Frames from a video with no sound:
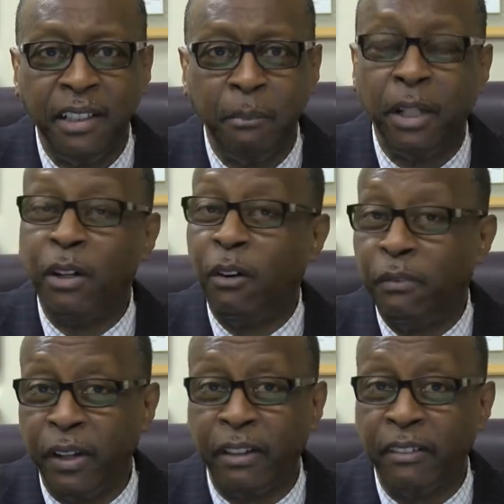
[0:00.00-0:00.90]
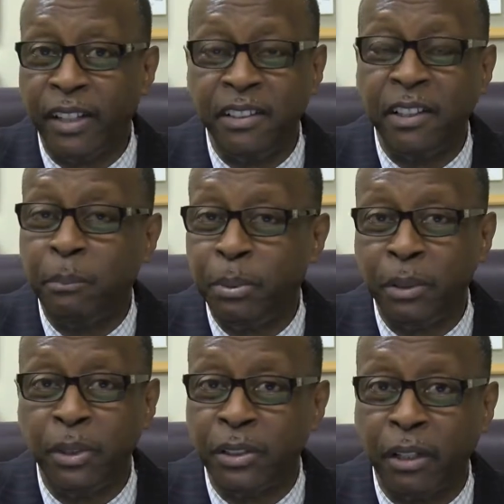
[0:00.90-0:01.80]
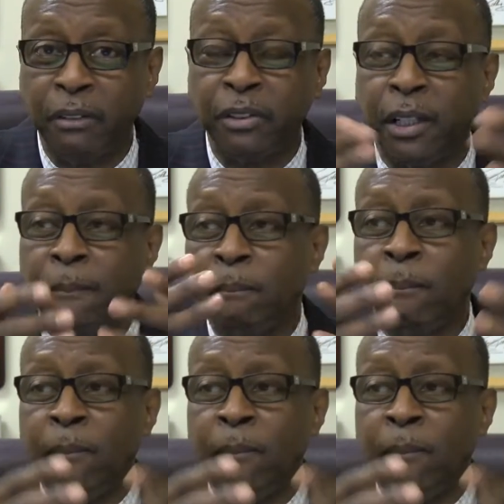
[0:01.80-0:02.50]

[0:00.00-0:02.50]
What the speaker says: But go figure, they still put reserves up.